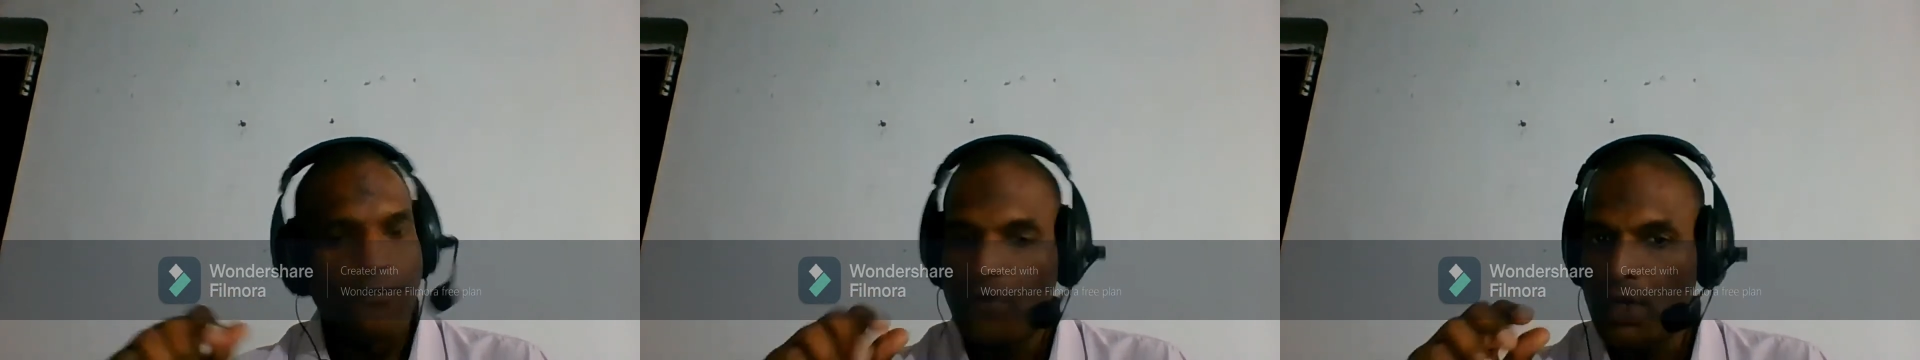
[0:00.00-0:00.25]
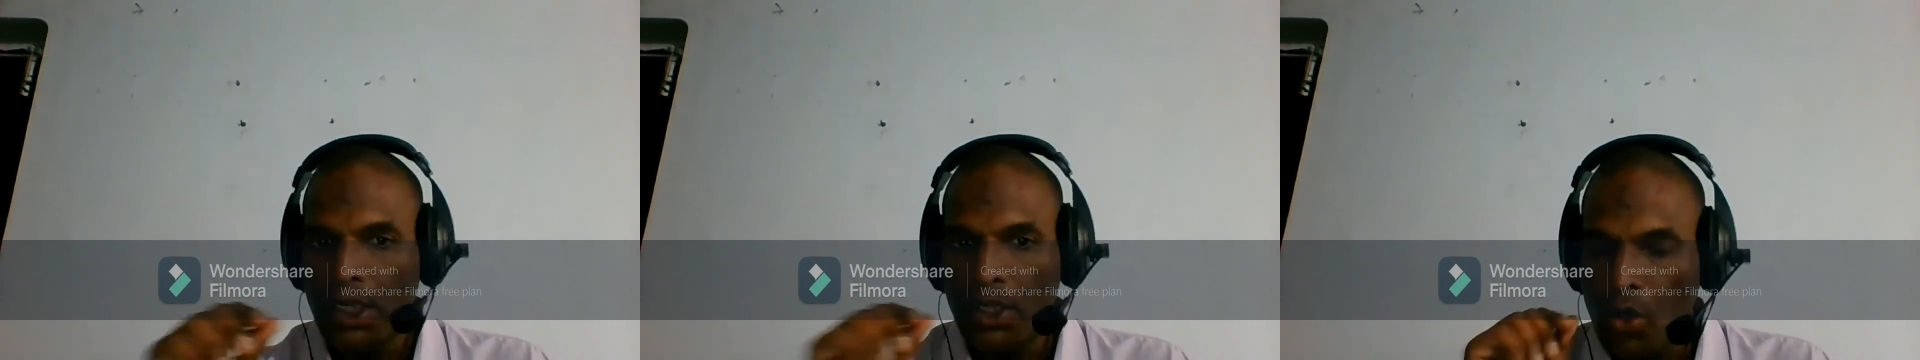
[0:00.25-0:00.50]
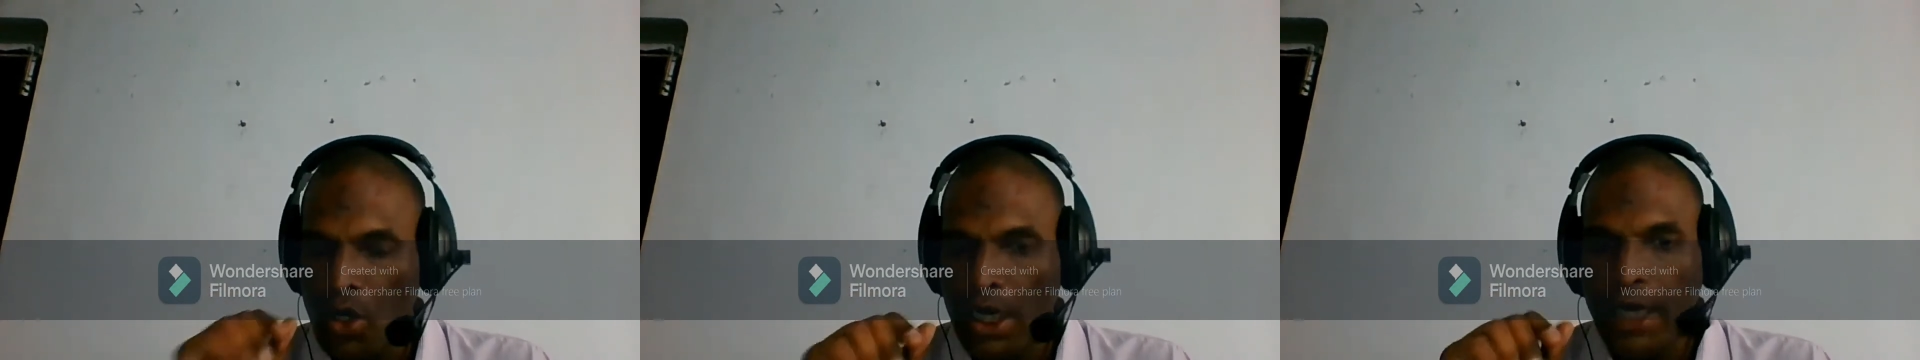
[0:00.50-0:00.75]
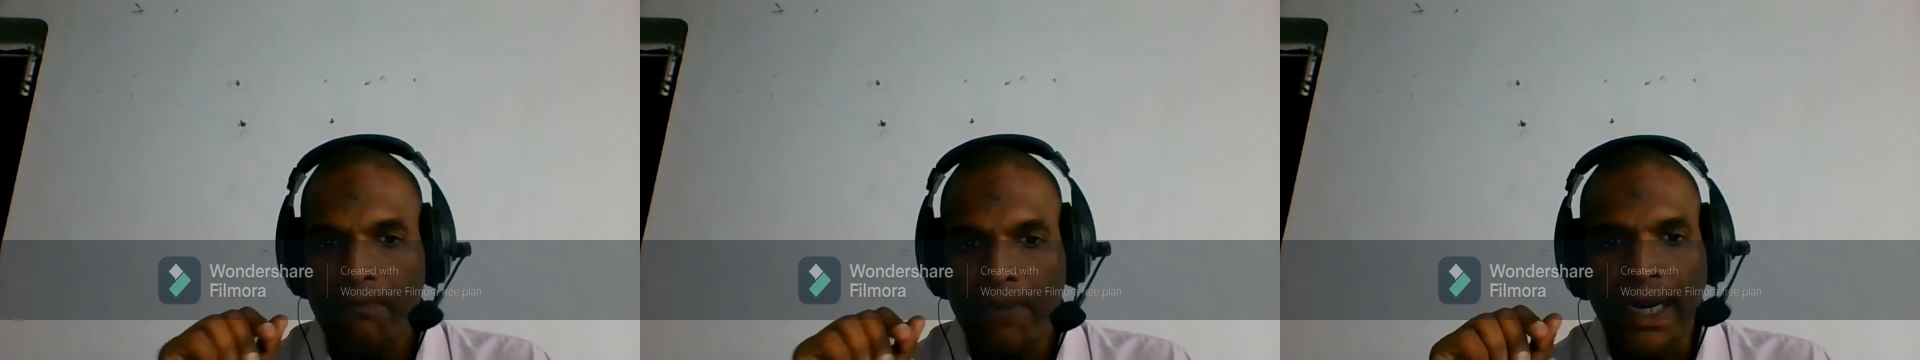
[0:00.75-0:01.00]
for a
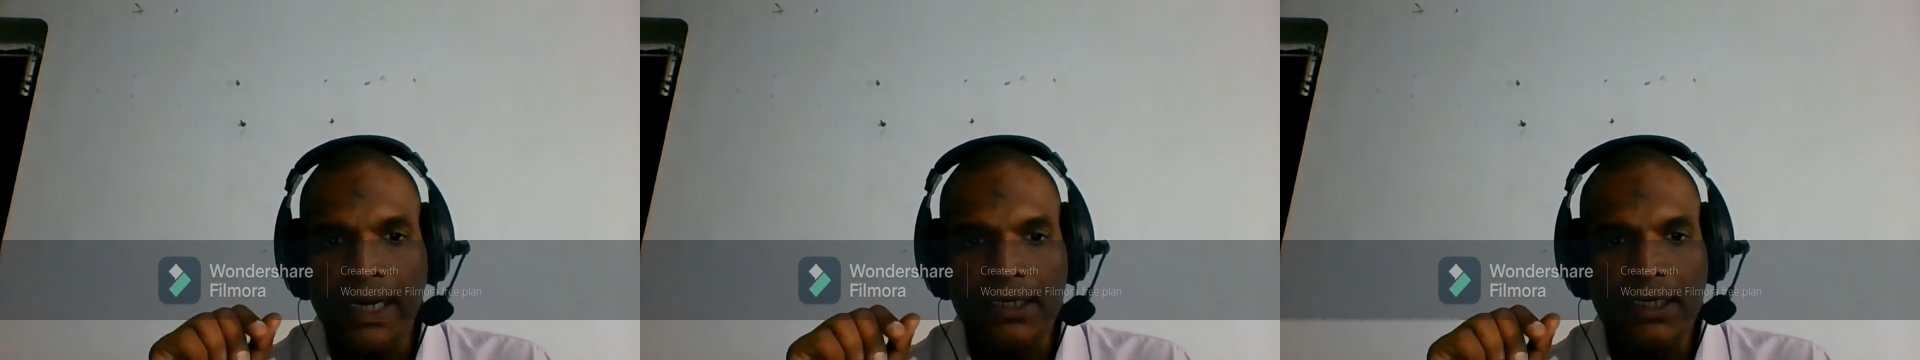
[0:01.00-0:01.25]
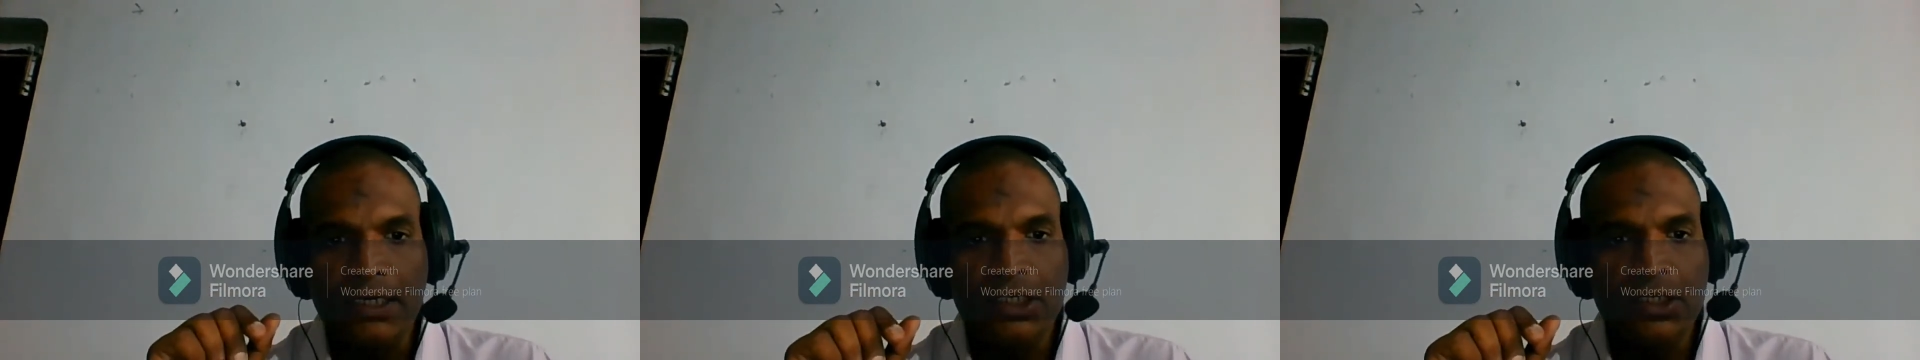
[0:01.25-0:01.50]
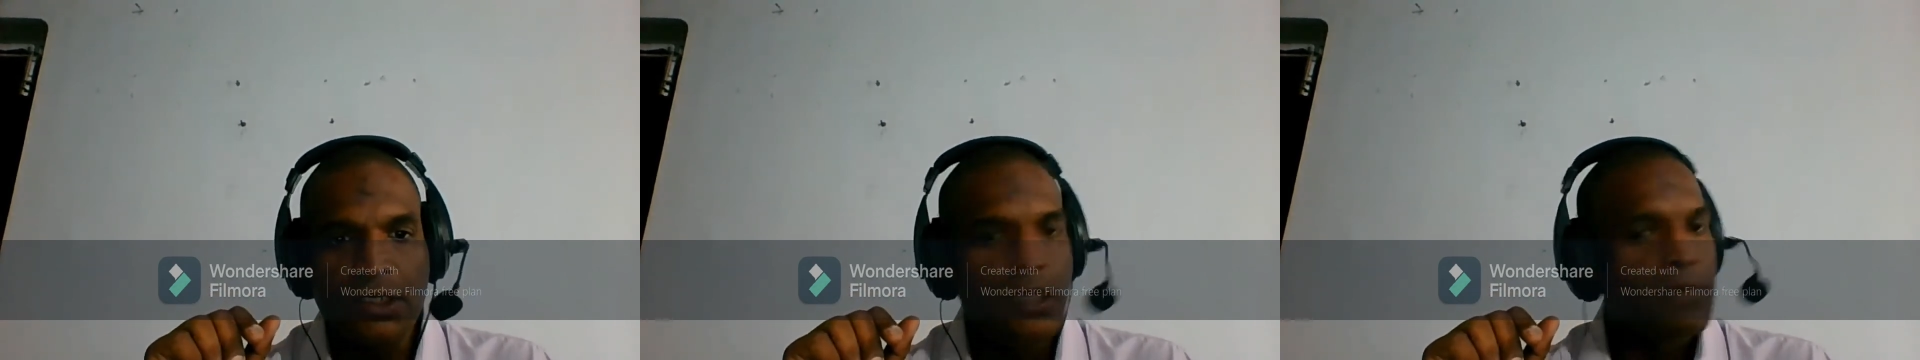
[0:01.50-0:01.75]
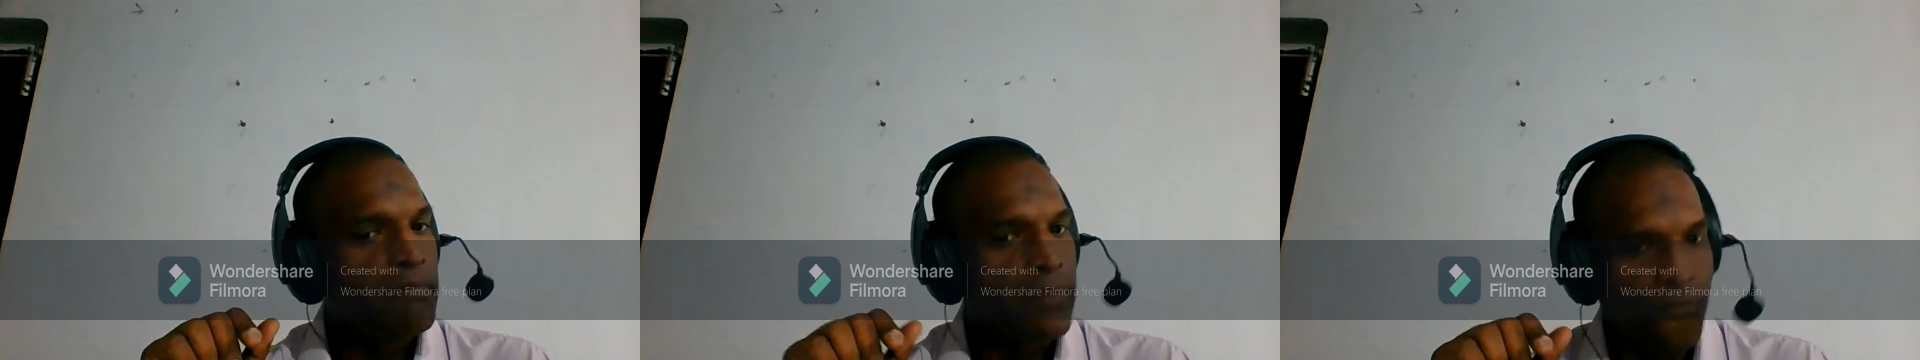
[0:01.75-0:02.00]
yoga practitioner